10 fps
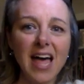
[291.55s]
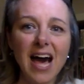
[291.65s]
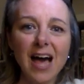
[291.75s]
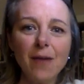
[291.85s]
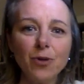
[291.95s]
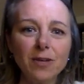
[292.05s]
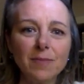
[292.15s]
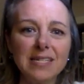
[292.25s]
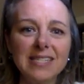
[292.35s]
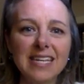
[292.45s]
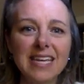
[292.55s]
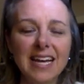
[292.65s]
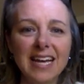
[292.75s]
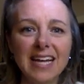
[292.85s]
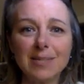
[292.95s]
I wouldn't be
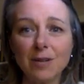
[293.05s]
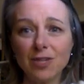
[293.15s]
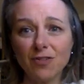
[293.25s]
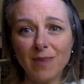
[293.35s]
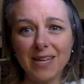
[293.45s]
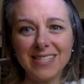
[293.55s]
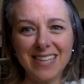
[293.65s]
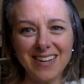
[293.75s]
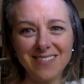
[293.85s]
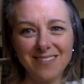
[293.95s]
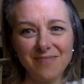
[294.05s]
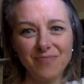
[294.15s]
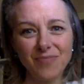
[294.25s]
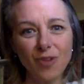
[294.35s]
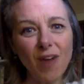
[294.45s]
seeing as much of my son
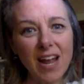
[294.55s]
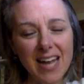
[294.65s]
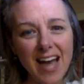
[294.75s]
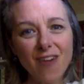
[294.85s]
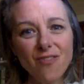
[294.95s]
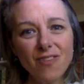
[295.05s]
right now.